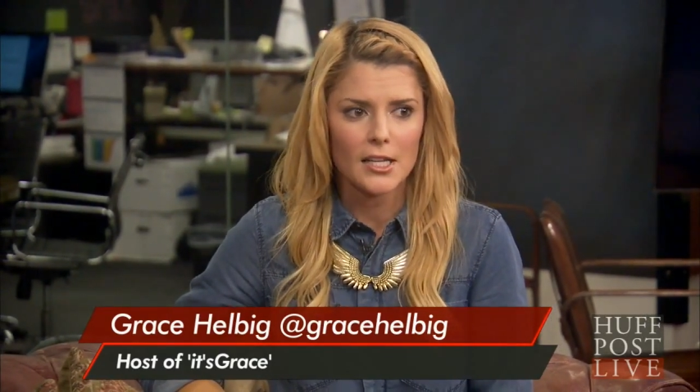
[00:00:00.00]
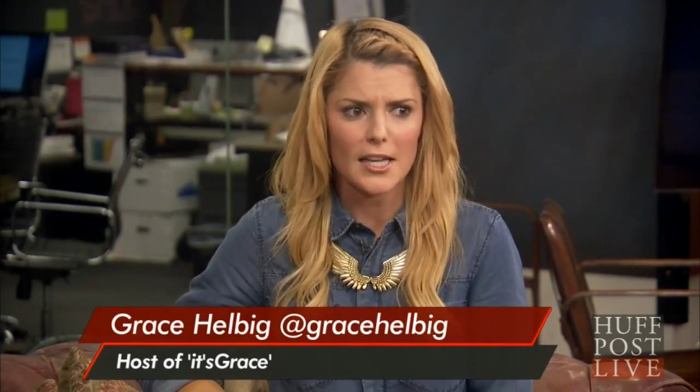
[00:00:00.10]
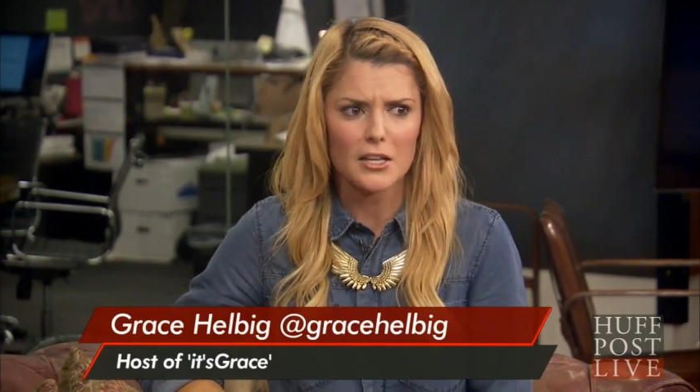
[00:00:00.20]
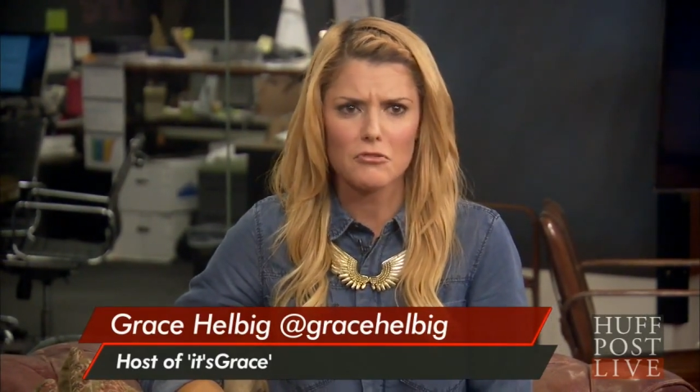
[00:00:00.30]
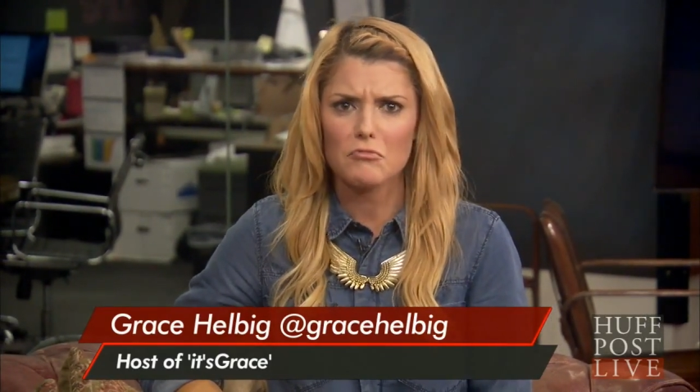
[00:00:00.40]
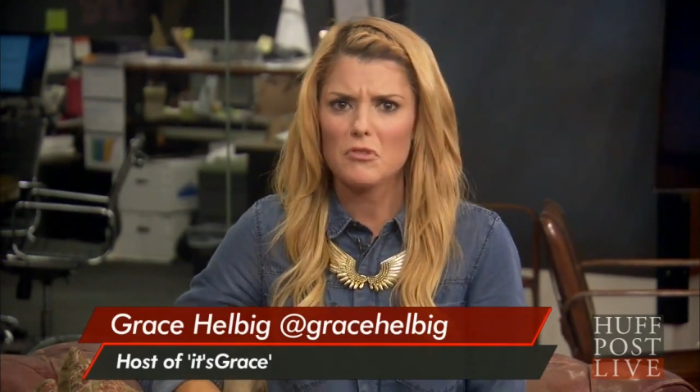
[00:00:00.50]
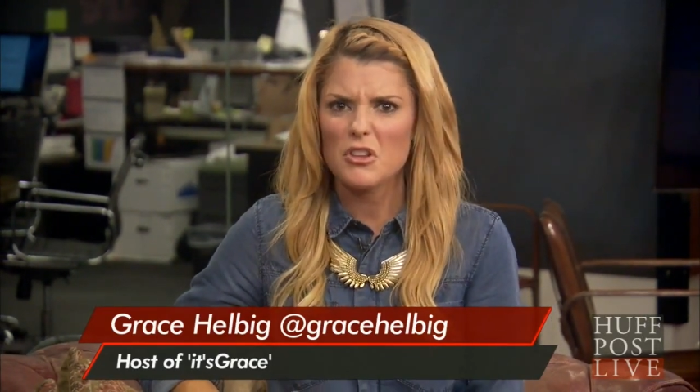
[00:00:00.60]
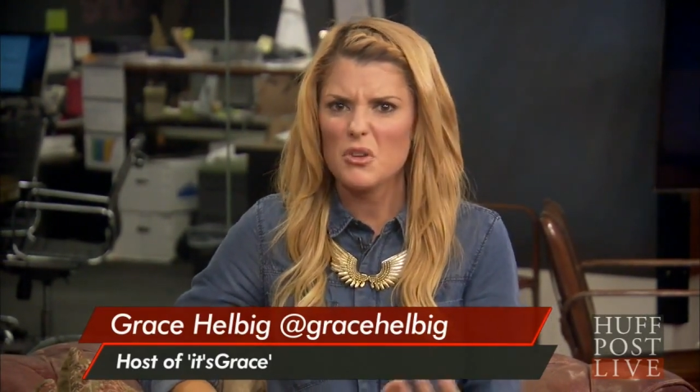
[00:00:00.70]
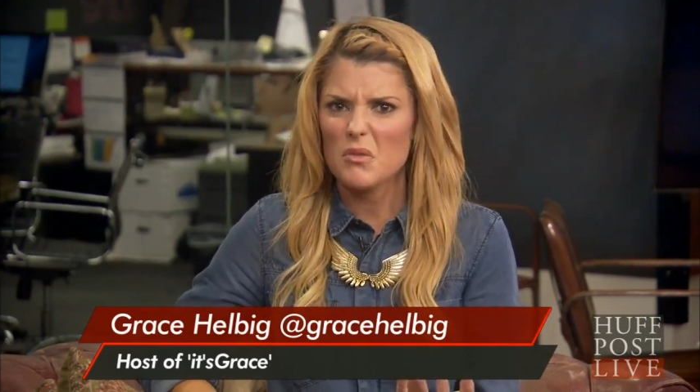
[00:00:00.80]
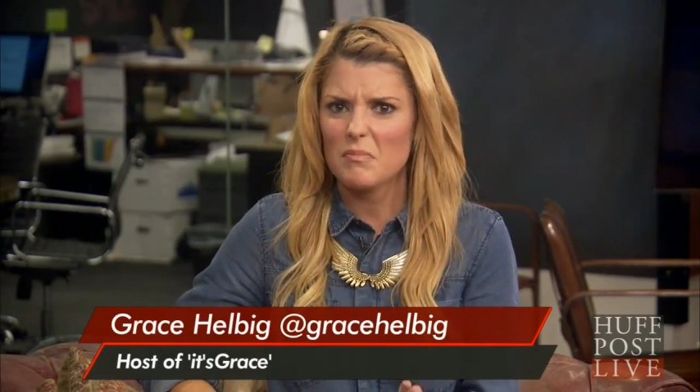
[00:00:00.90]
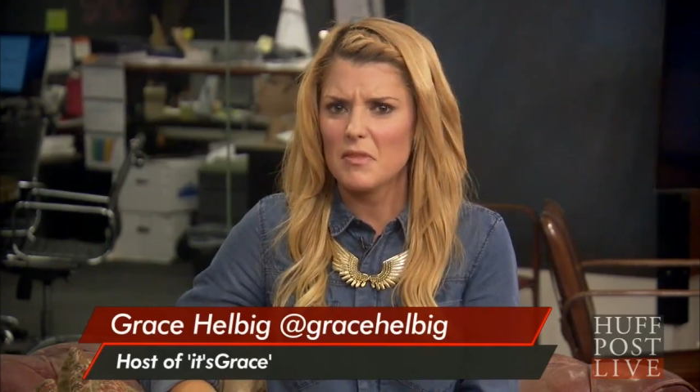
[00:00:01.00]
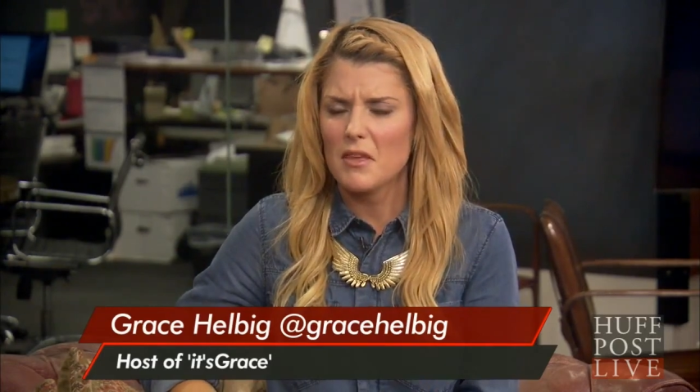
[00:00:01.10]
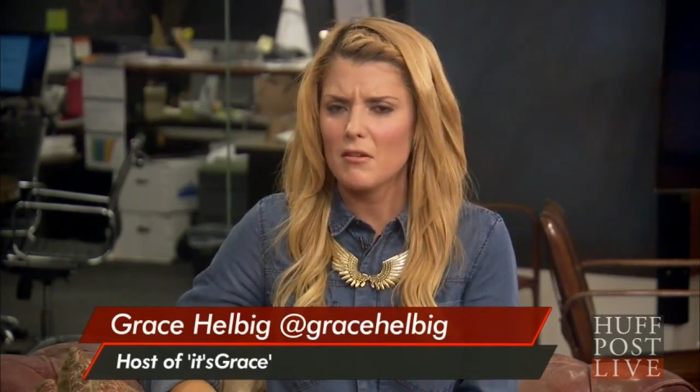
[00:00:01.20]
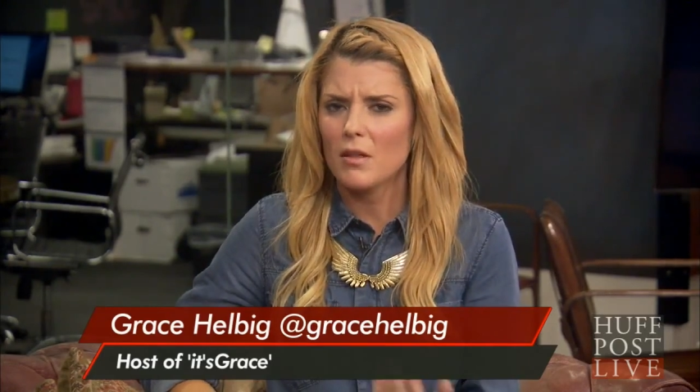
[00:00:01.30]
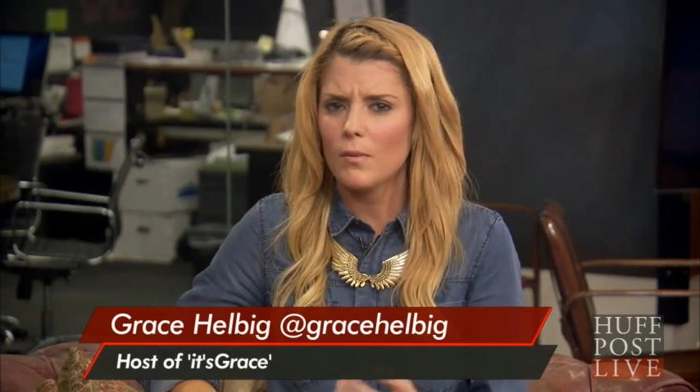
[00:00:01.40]
like you,
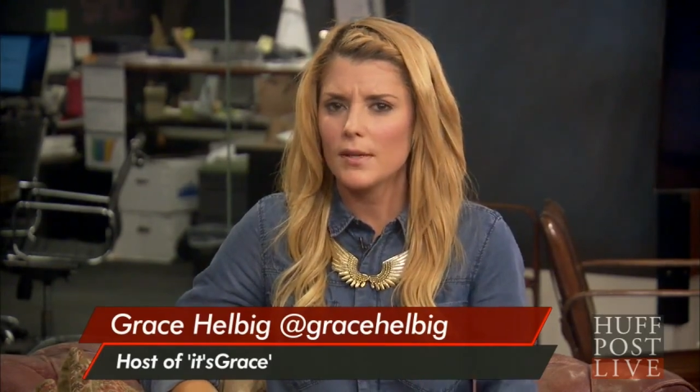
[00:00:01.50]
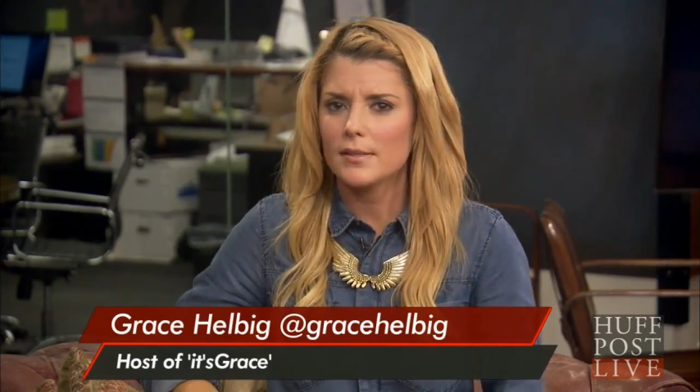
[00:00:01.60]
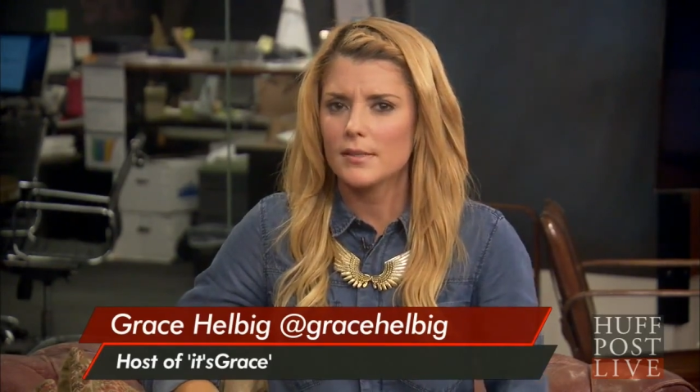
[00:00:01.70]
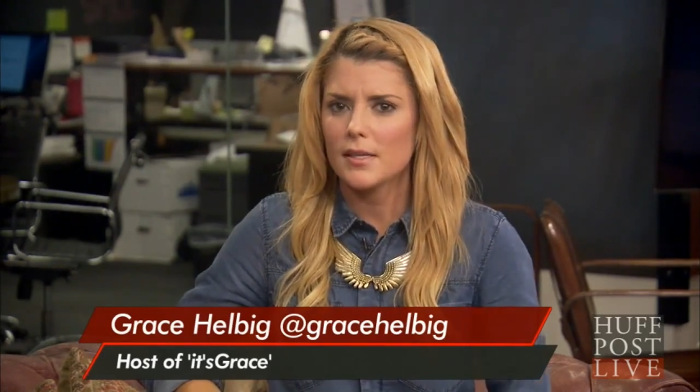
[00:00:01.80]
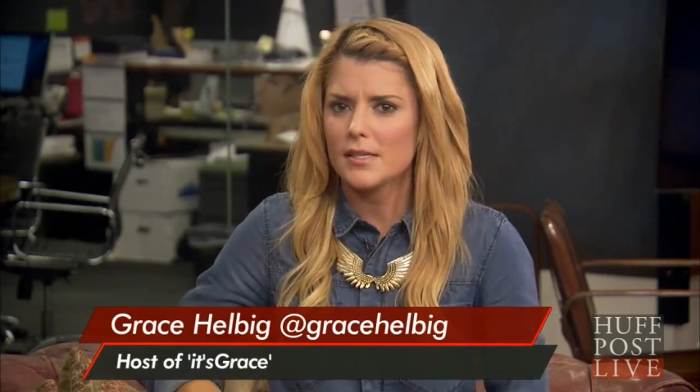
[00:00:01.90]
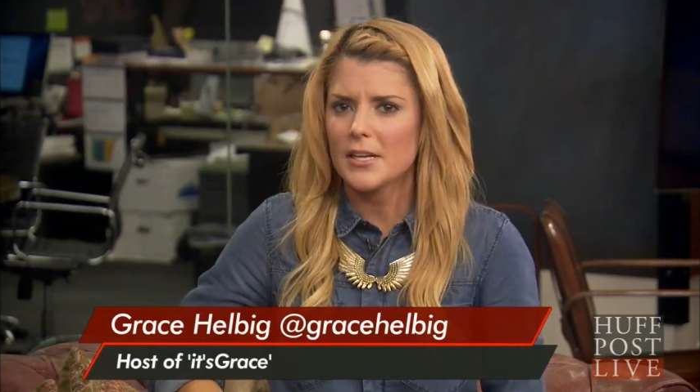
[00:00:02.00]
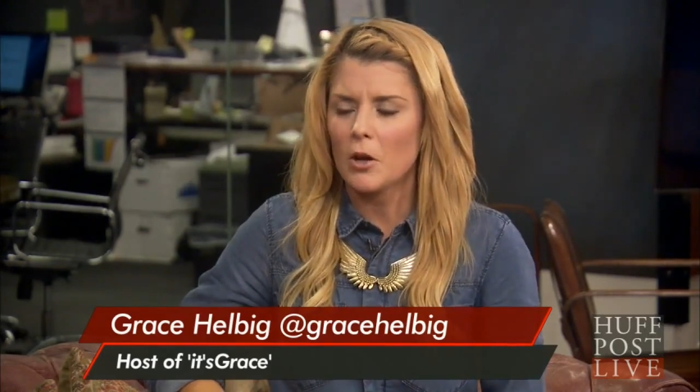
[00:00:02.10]
they're the ones that